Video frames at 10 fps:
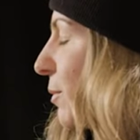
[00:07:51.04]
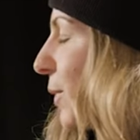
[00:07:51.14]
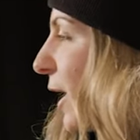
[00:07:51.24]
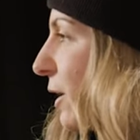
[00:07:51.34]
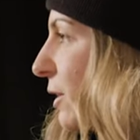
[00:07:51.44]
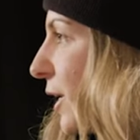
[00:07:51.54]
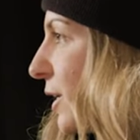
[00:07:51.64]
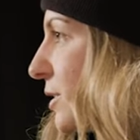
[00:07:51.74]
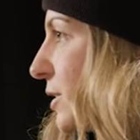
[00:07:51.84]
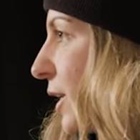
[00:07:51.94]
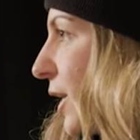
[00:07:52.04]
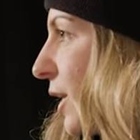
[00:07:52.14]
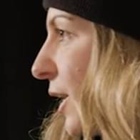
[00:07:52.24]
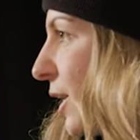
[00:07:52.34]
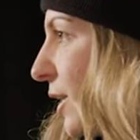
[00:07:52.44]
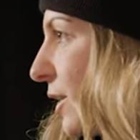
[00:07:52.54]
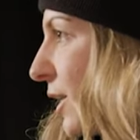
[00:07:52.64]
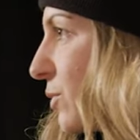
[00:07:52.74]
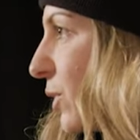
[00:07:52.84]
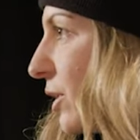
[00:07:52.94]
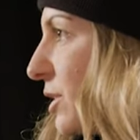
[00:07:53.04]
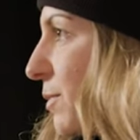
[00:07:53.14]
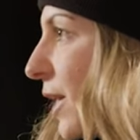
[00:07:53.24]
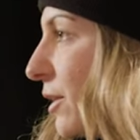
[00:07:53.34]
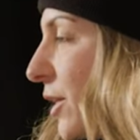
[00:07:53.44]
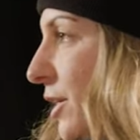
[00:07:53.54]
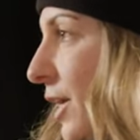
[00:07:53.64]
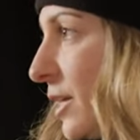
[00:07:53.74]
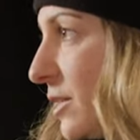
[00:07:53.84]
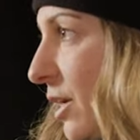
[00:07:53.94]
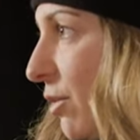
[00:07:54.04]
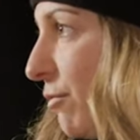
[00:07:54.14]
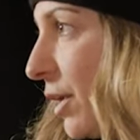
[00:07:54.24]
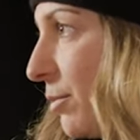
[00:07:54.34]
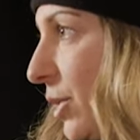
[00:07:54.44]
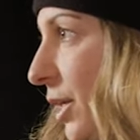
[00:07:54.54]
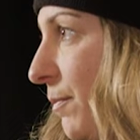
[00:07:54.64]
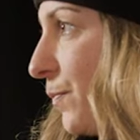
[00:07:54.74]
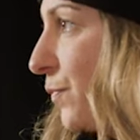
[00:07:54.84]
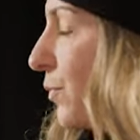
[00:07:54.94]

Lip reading: the Backland 88 as well as Backland SL family.